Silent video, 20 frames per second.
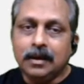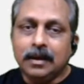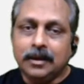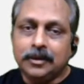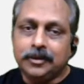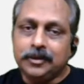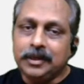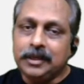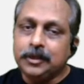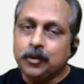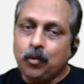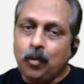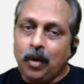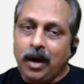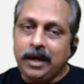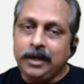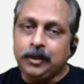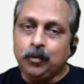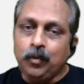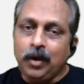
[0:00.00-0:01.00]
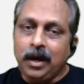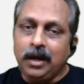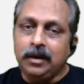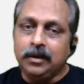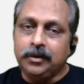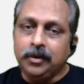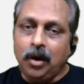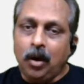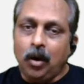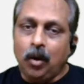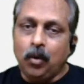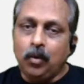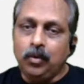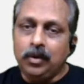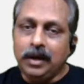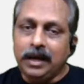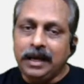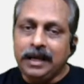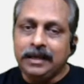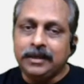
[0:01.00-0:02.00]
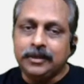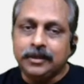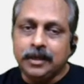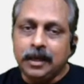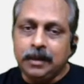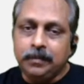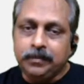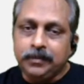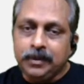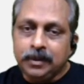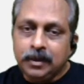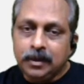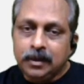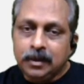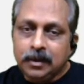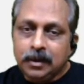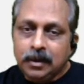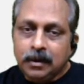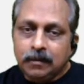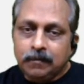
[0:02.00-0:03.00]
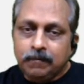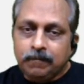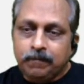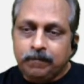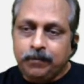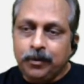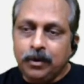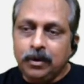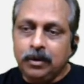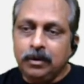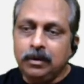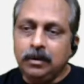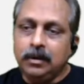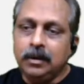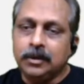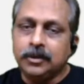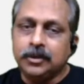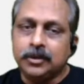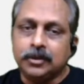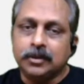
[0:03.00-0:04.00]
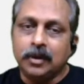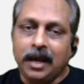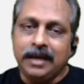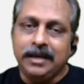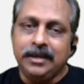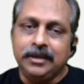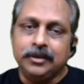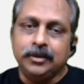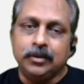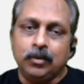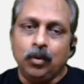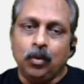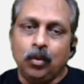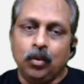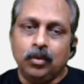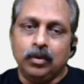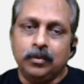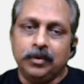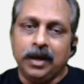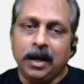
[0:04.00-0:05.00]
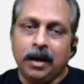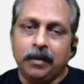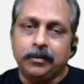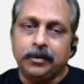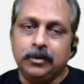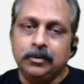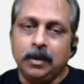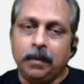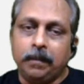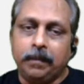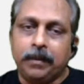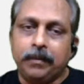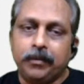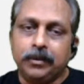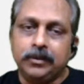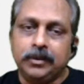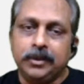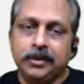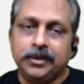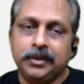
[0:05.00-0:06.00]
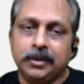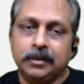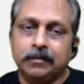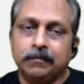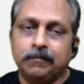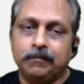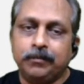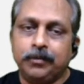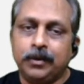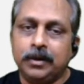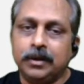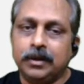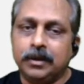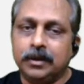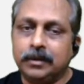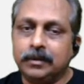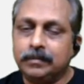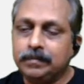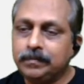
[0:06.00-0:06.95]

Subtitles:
She is quite well now, except for a slight cold. We have to use a preposition for.